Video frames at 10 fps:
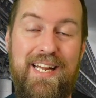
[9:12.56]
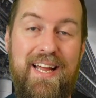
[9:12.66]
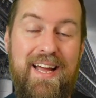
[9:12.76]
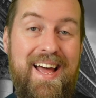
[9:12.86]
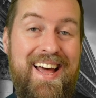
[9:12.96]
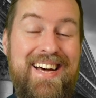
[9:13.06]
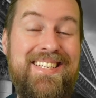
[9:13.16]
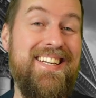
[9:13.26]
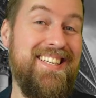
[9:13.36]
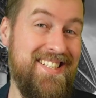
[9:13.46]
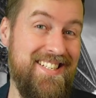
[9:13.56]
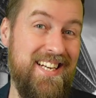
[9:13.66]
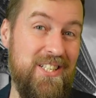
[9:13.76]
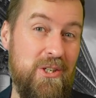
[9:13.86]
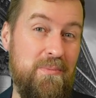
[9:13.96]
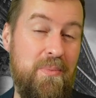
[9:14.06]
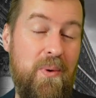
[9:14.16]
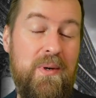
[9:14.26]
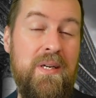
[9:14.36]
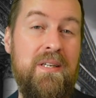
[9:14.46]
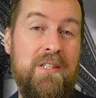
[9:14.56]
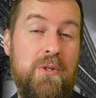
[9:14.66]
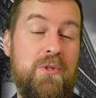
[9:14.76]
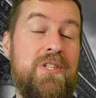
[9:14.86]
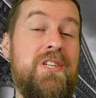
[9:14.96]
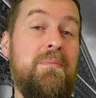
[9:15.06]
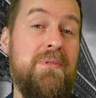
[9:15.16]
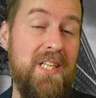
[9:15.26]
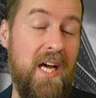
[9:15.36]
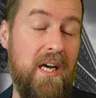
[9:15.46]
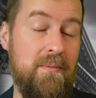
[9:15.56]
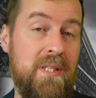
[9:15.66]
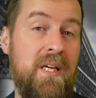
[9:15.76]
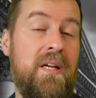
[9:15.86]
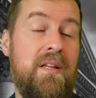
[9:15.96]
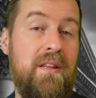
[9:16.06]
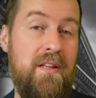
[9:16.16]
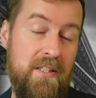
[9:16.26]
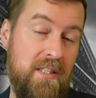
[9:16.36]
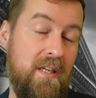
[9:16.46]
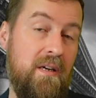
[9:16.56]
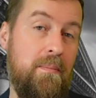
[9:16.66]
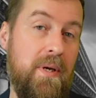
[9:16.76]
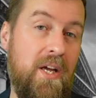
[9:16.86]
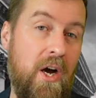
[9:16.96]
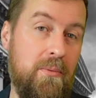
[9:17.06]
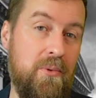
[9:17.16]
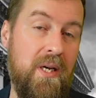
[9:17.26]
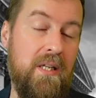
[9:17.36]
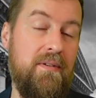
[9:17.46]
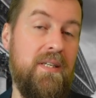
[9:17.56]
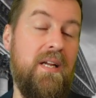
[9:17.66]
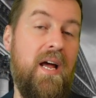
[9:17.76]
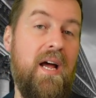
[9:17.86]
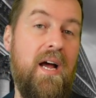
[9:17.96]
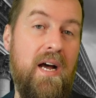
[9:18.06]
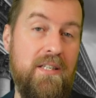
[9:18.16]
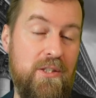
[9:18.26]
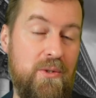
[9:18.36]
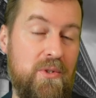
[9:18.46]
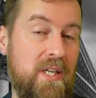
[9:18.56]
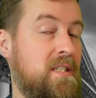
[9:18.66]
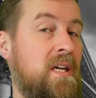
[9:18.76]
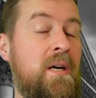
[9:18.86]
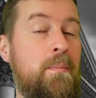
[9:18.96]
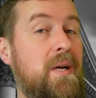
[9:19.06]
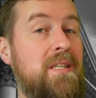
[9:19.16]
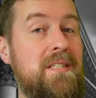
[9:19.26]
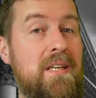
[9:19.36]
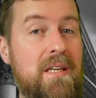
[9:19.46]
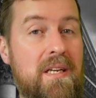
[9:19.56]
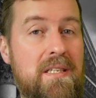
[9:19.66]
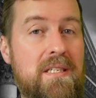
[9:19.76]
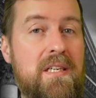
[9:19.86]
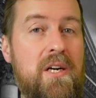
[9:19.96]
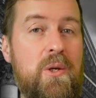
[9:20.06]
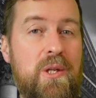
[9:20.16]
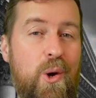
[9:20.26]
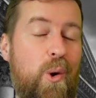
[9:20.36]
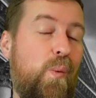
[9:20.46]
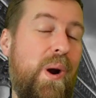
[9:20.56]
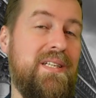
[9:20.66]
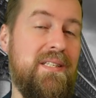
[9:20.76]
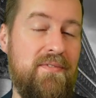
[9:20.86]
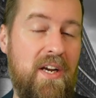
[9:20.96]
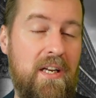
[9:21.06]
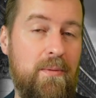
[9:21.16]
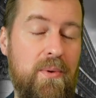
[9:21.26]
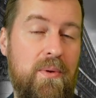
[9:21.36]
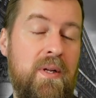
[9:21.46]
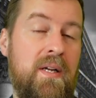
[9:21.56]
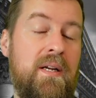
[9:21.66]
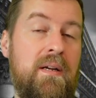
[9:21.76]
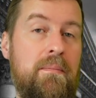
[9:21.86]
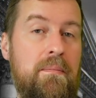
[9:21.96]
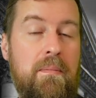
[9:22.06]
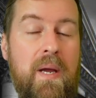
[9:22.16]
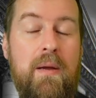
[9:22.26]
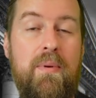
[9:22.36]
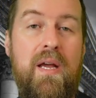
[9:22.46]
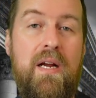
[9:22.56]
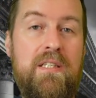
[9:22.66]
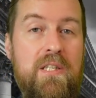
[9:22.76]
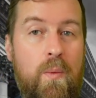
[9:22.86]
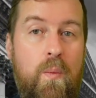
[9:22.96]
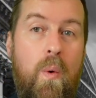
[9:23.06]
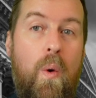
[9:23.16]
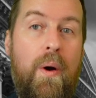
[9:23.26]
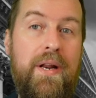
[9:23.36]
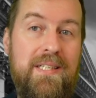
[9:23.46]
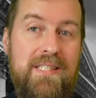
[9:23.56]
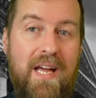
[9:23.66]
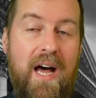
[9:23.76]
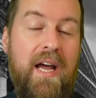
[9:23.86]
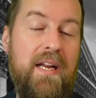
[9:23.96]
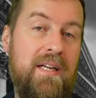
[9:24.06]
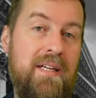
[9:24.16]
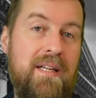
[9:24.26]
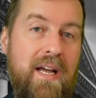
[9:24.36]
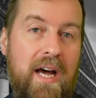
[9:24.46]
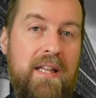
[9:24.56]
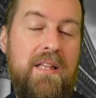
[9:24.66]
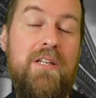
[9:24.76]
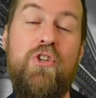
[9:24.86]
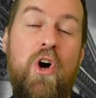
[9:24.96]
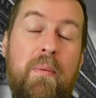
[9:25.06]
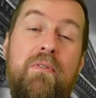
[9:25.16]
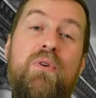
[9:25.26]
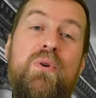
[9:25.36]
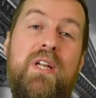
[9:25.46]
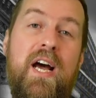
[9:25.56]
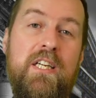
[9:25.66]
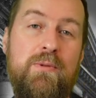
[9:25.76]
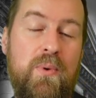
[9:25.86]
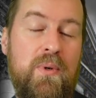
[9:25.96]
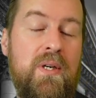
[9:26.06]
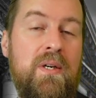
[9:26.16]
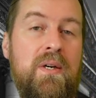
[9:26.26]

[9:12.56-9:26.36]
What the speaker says: has an extension point. So sometimes this becomes relevant as a use case, but it's not necessarily always available. Maybe it's the warning sign at the top of your dashboard